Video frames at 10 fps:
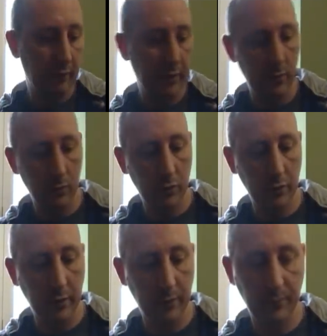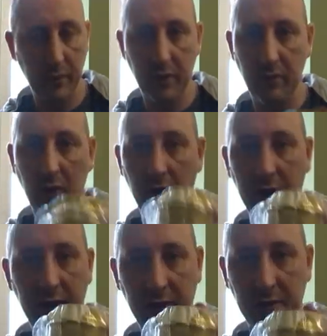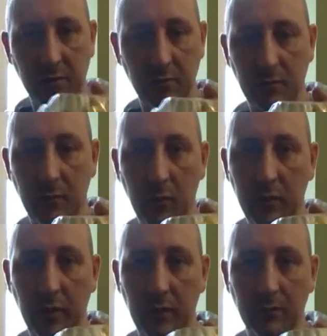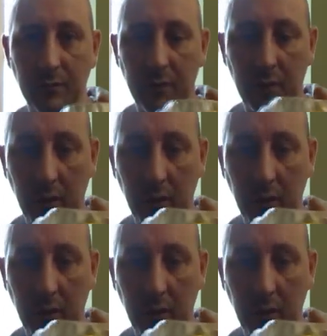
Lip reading: they're a great little cooker. You can light these, you know,